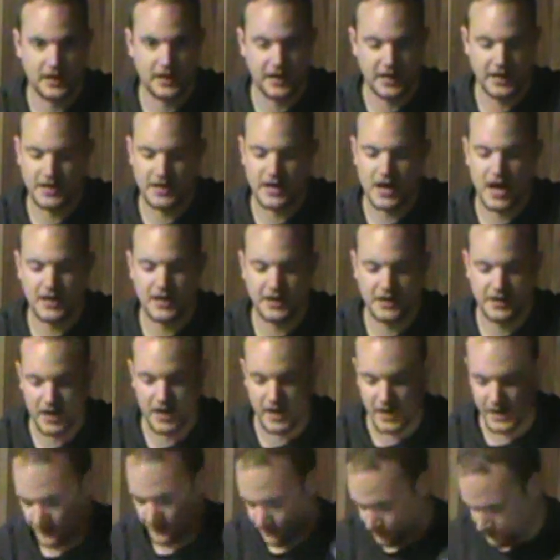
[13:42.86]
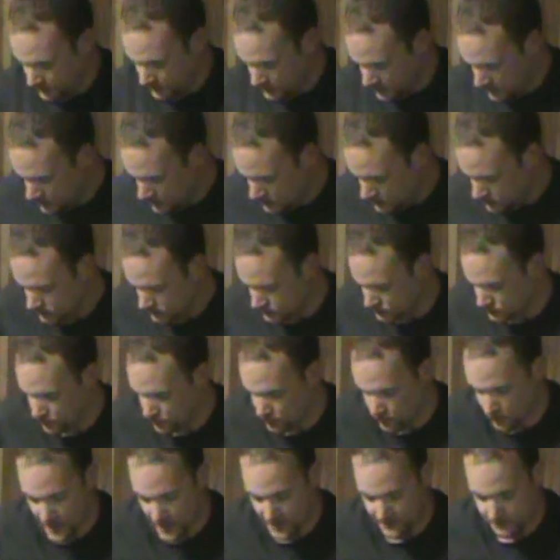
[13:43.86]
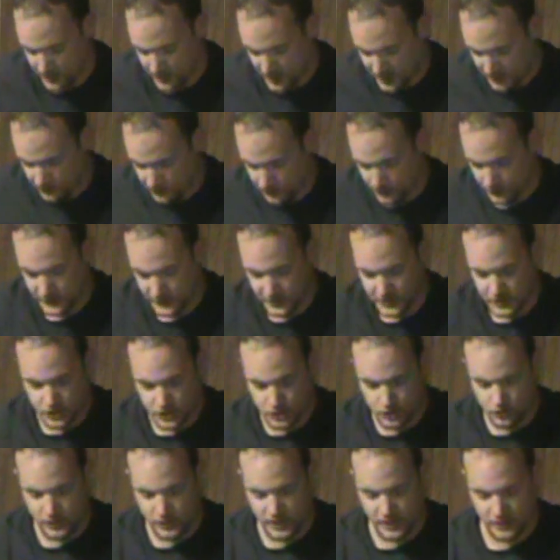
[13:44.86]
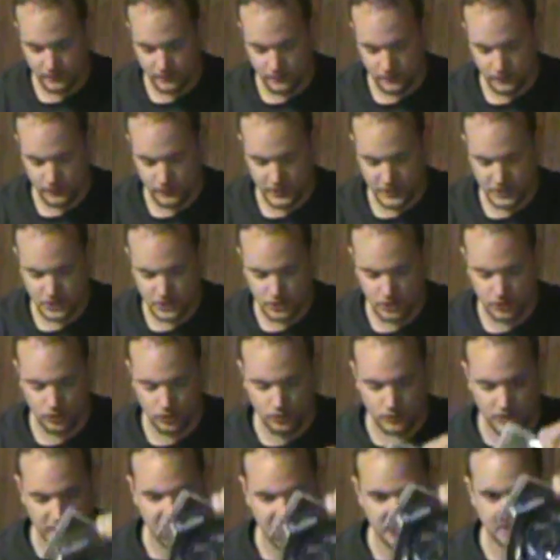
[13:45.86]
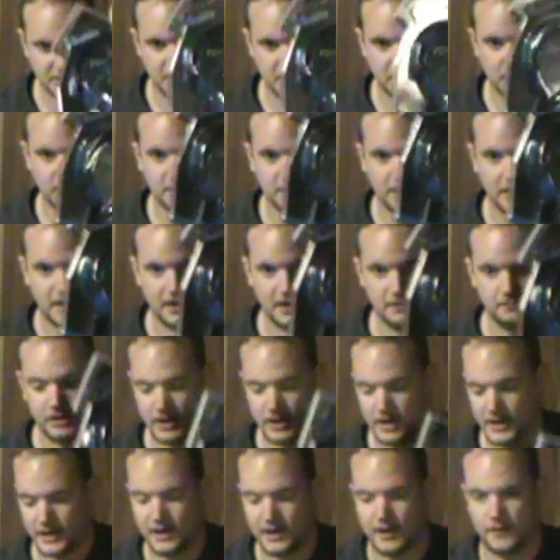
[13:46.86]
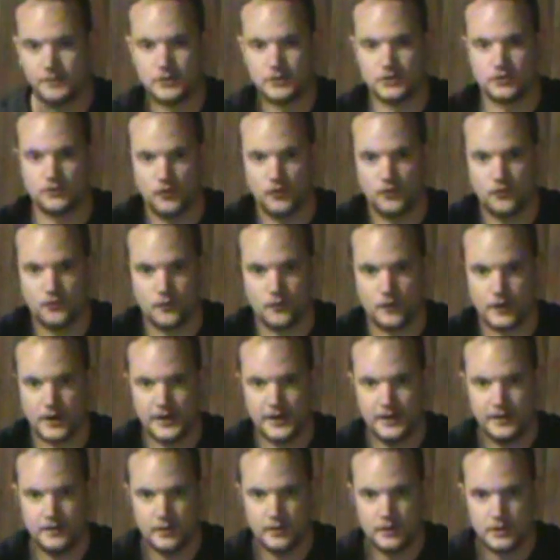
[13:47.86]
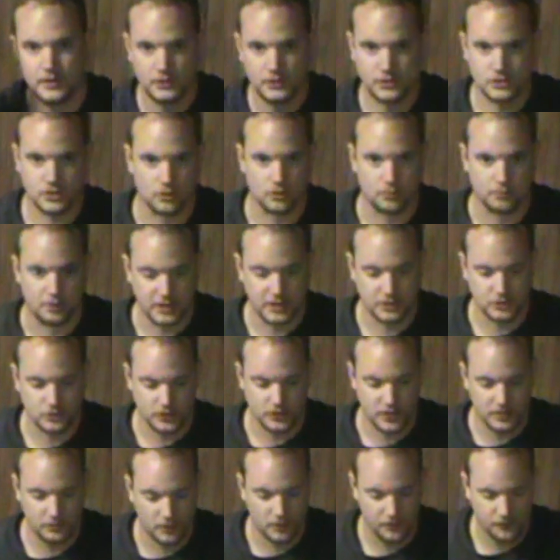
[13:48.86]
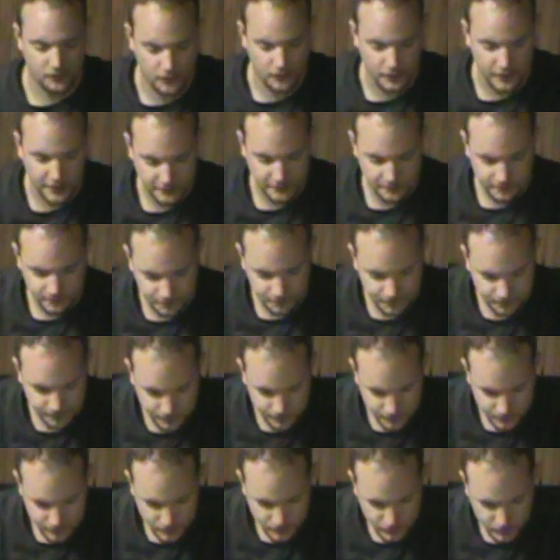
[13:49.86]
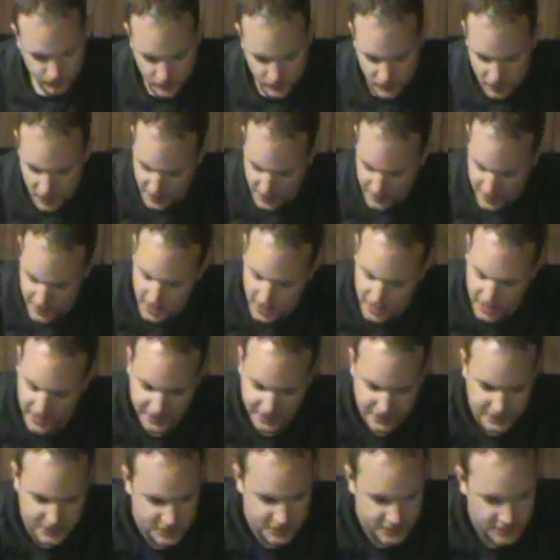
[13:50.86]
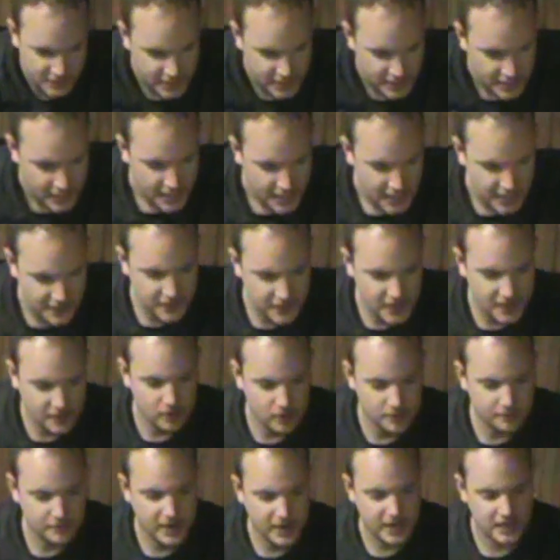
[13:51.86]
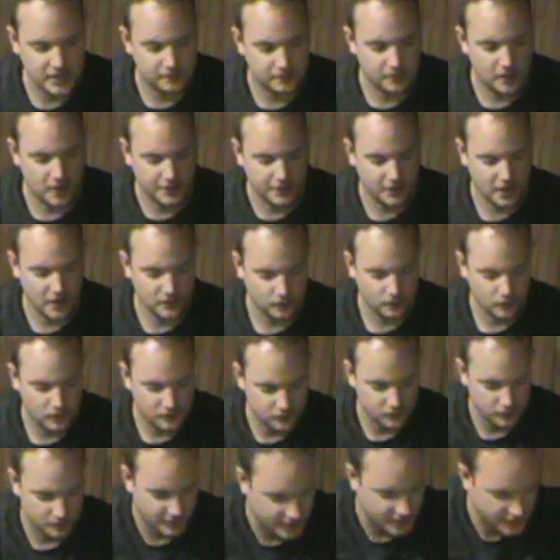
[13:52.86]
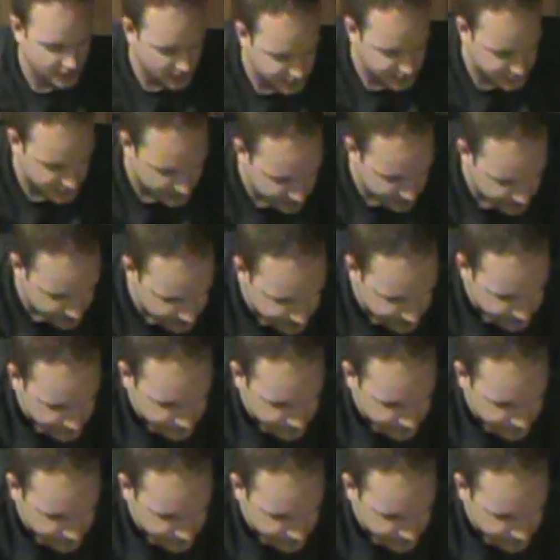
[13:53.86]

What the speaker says: $8.99. So I paid for these two, the headset and the game, and I got this for free. So buy 2, get 1 free. Nice. And then I went back and bought another one for my cousin.